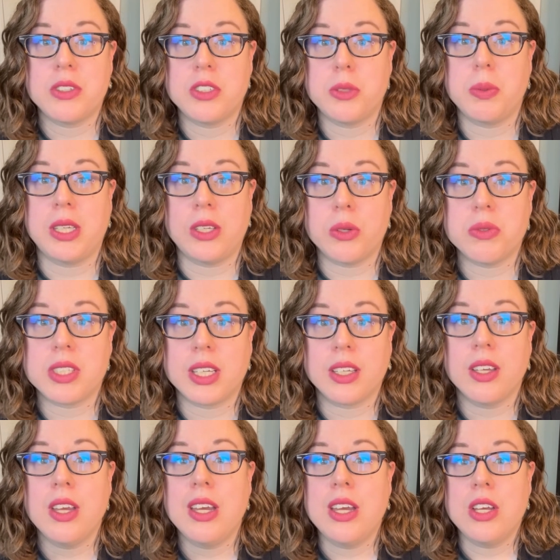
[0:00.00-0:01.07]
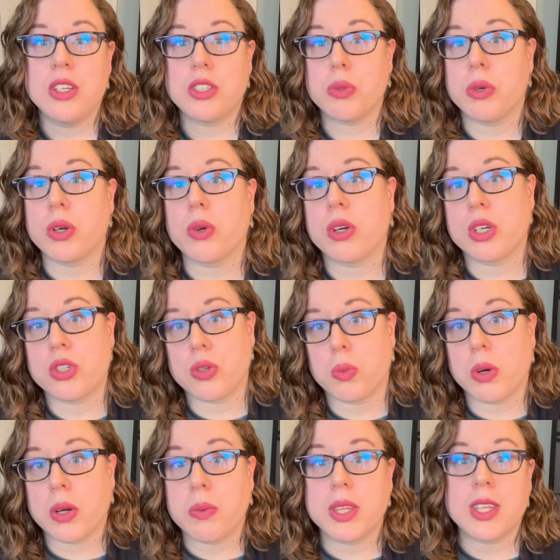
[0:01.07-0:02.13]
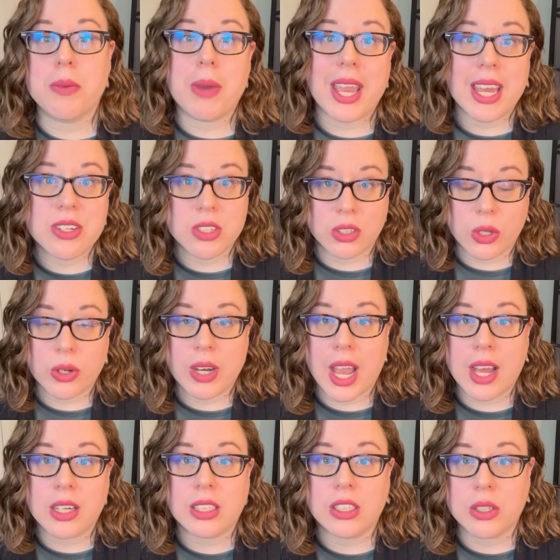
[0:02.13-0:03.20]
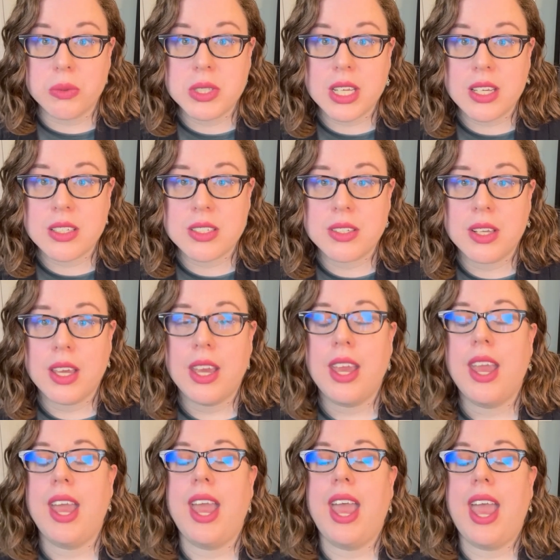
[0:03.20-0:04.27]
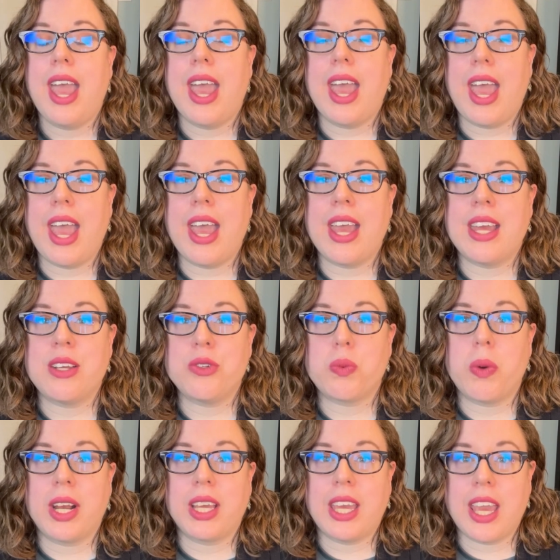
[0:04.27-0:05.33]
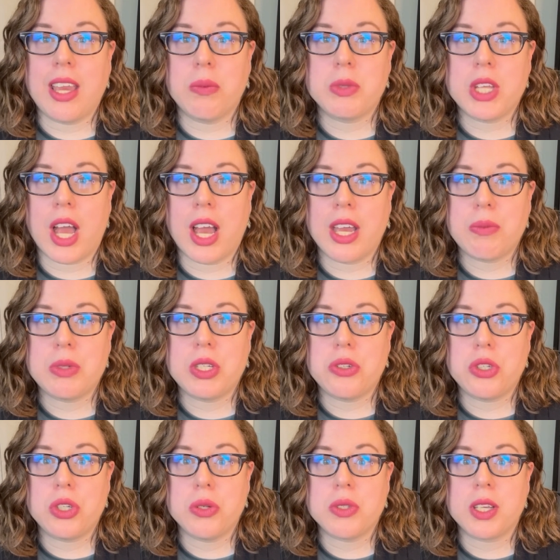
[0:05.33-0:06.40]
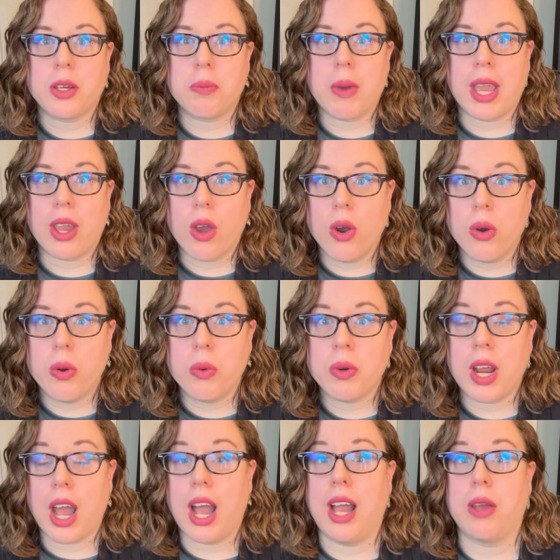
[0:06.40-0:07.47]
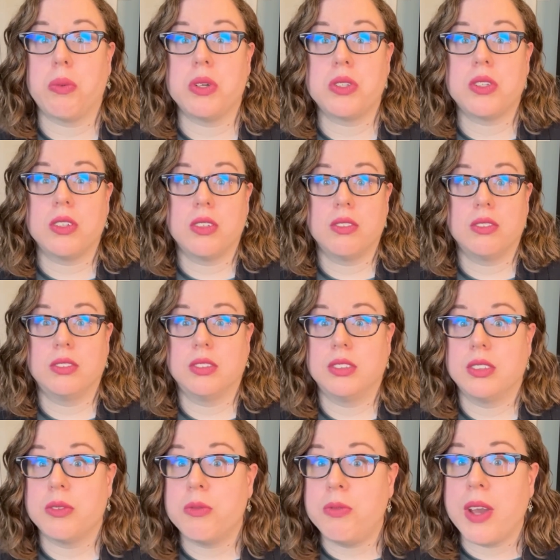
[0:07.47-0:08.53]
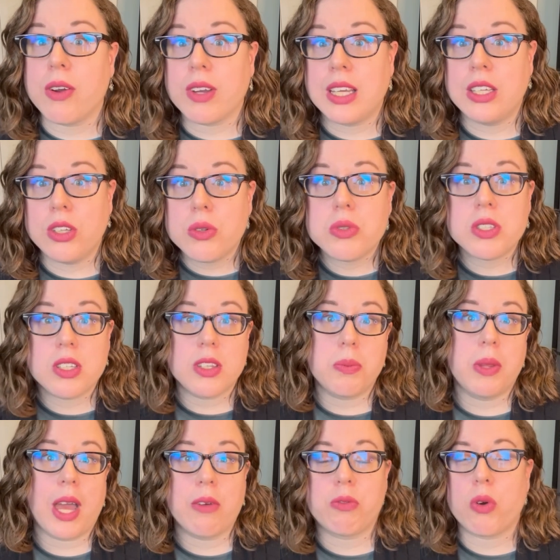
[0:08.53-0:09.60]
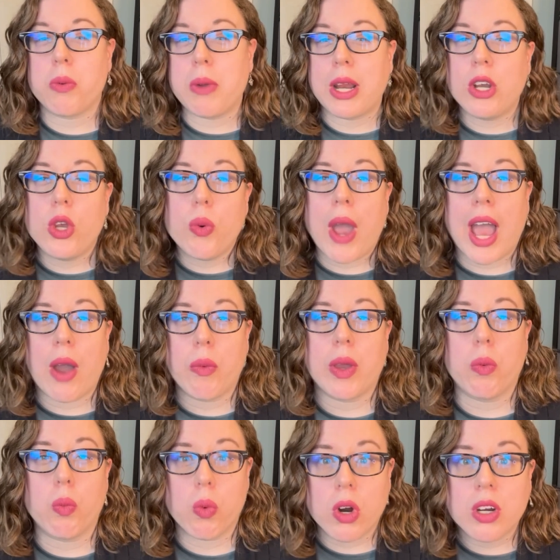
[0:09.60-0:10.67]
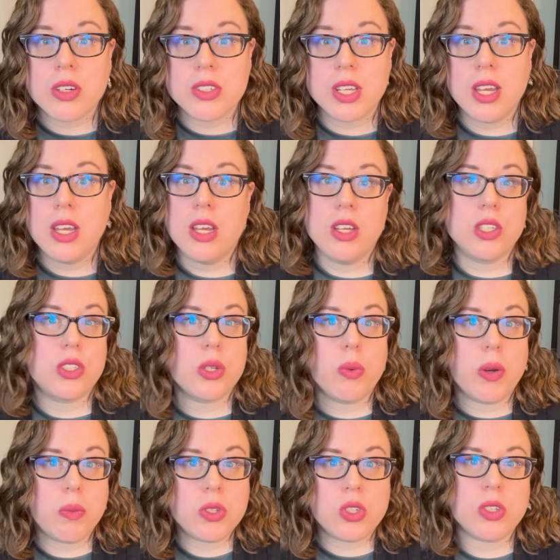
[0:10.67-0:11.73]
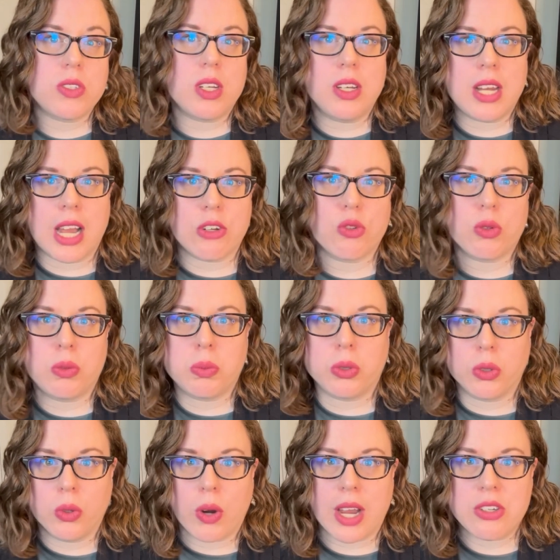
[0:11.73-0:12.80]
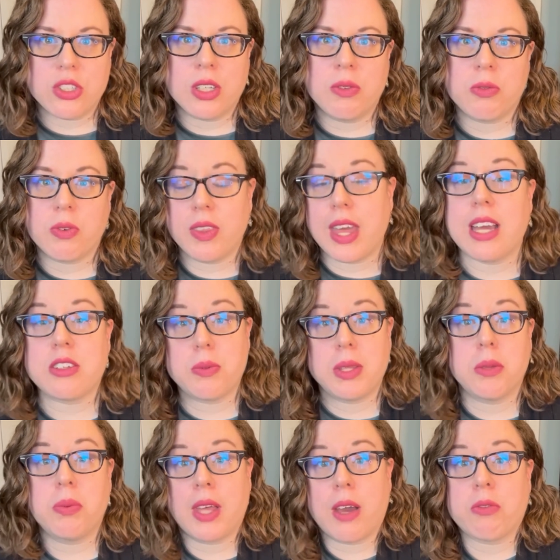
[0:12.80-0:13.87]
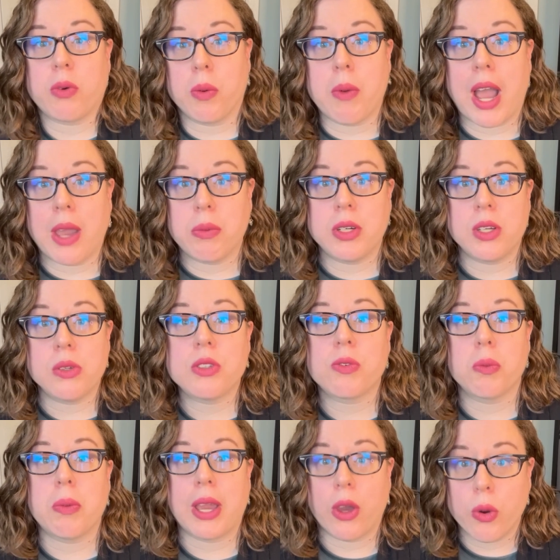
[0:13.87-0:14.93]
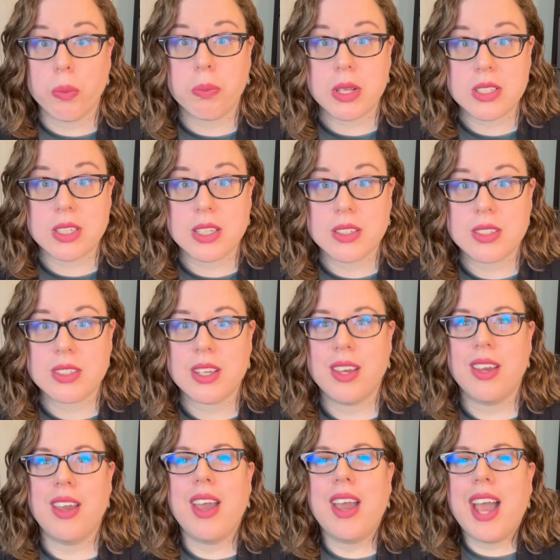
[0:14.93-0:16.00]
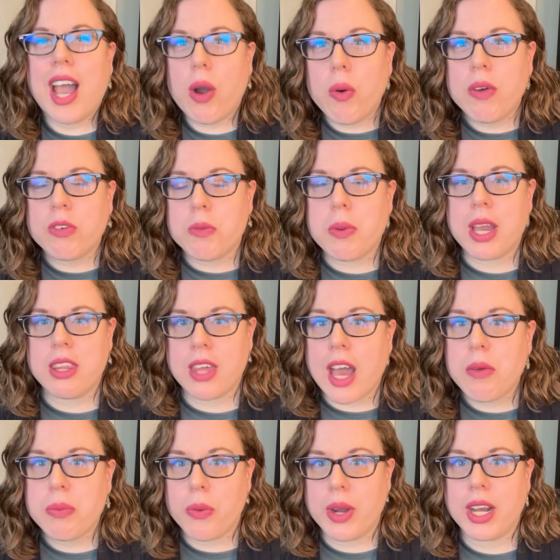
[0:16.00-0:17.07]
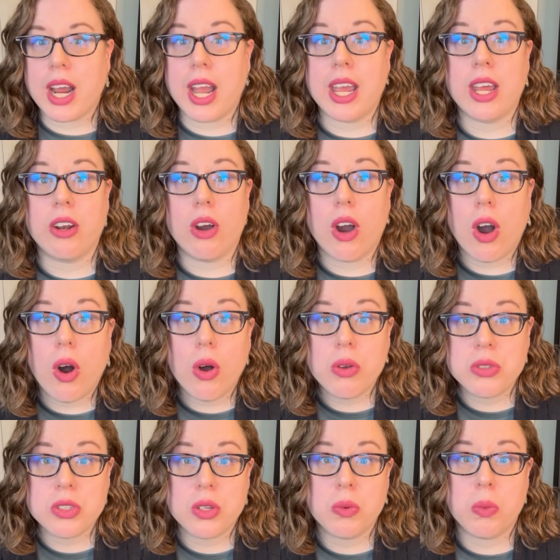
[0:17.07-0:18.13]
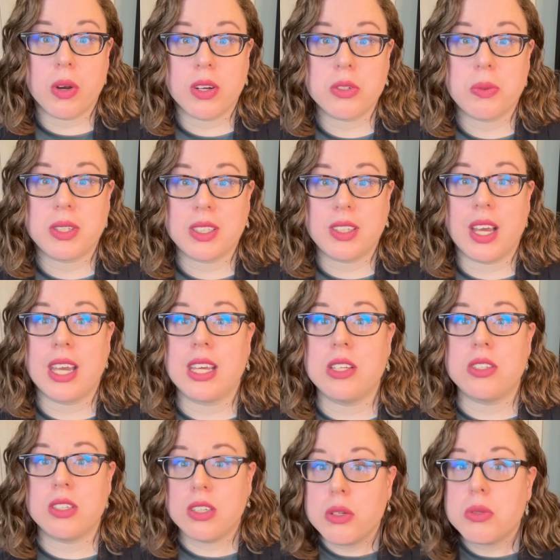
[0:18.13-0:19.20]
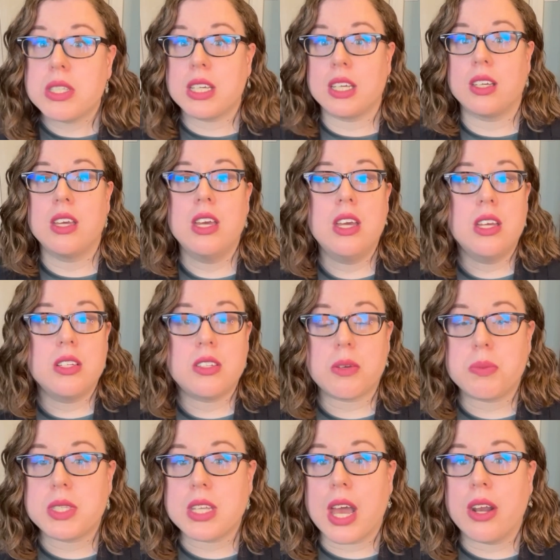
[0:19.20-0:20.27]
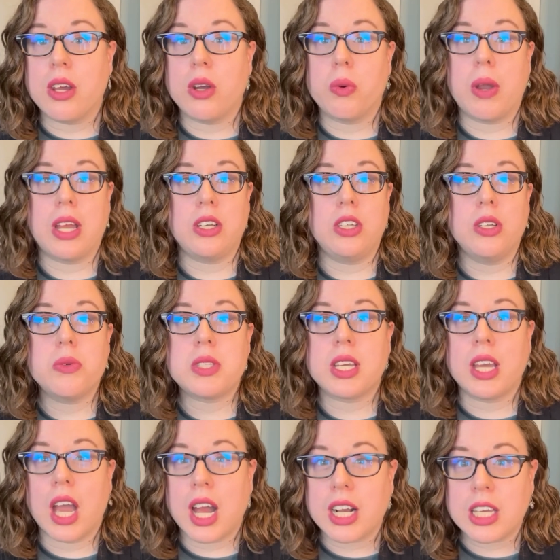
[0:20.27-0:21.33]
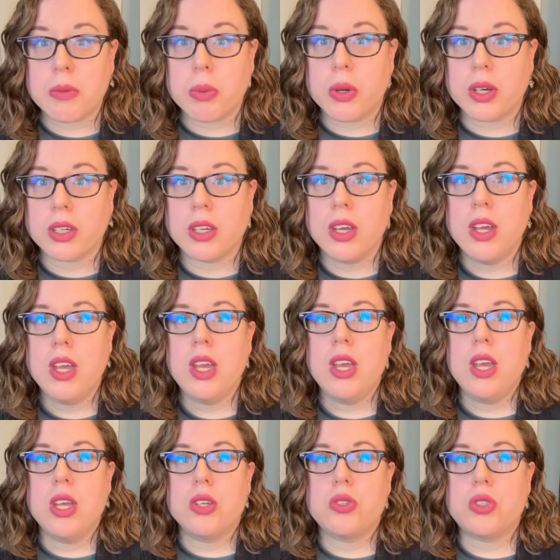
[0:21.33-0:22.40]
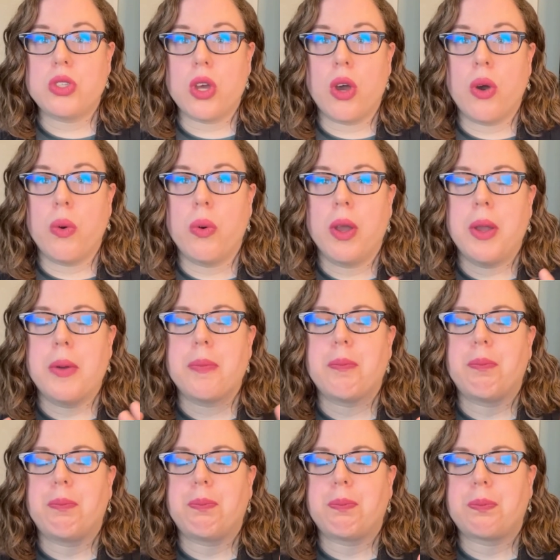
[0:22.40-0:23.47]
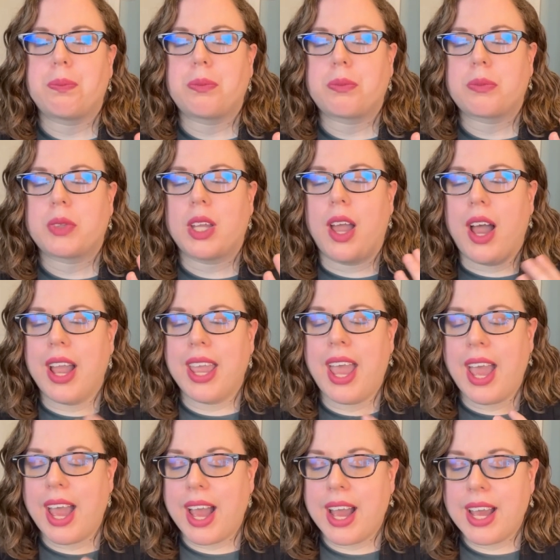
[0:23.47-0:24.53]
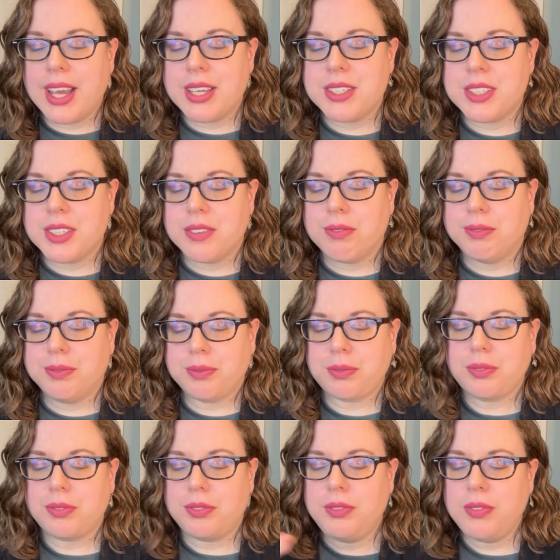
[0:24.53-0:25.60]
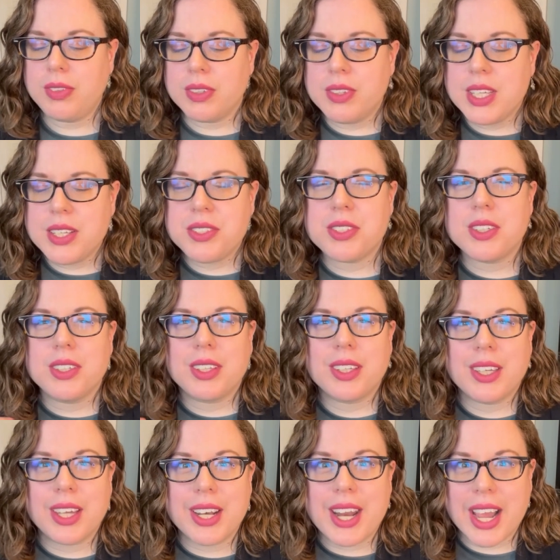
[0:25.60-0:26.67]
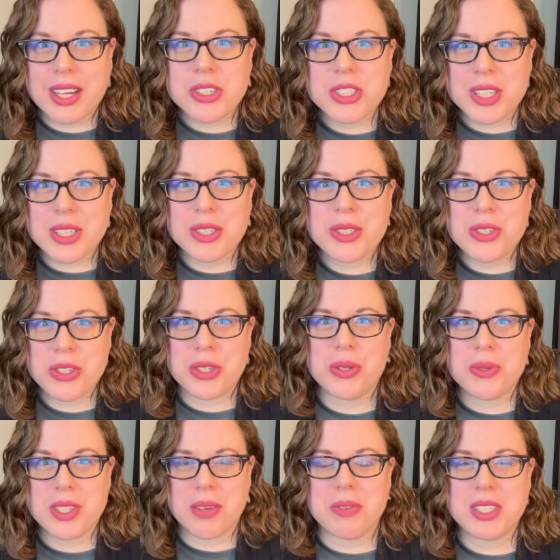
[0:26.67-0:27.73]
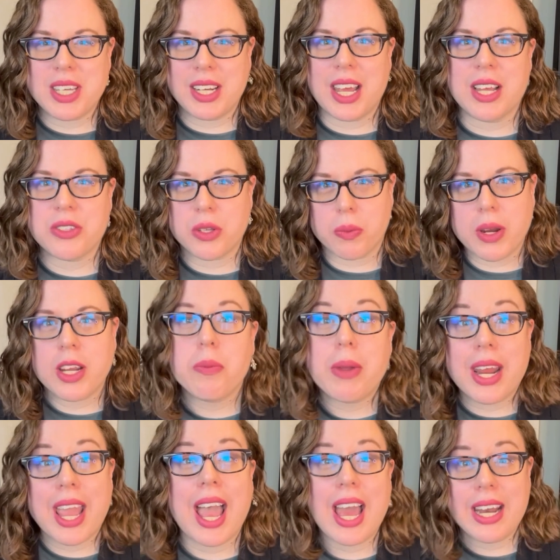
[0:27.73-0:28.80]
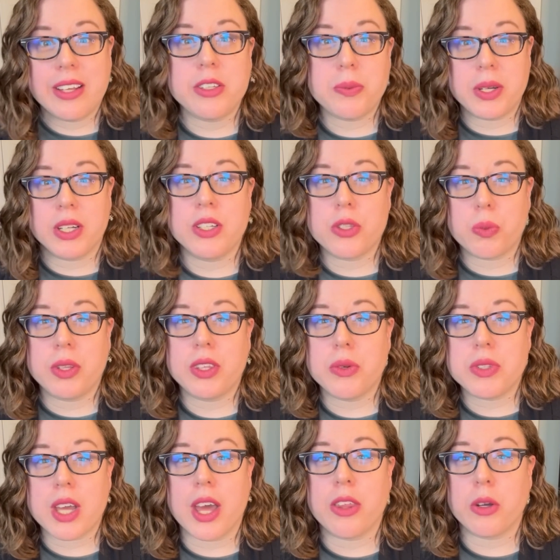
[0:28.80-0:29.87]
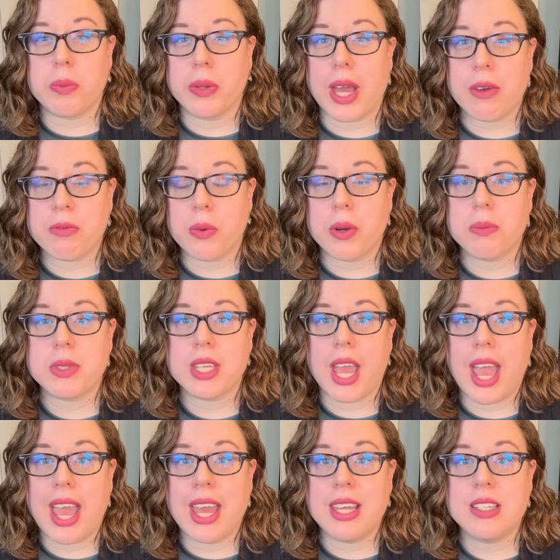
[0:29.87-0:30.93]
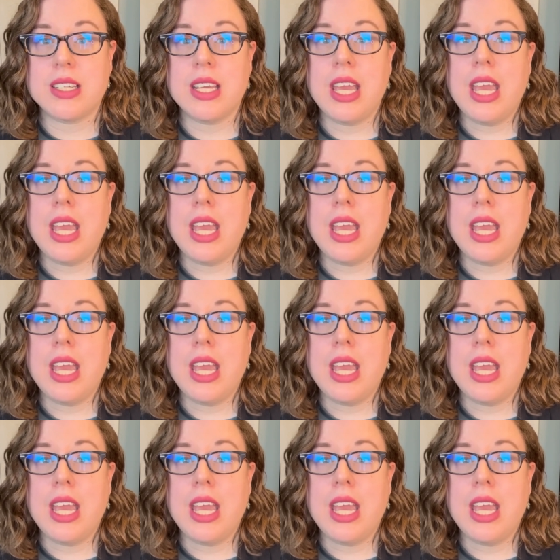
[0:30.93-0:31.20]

to be using. So, in order to work with them, I had to learn how to use it. And when it came time to choosing my own, I was very used to the platform. I knew how it worked. So it was just a natural progression for that to be the platform I would use for my own business. However, by that point, I had also worked with clients using Dubsado and using Honeybook. So I had this connection to 17 Hats already, but I had experience with those other platforms. And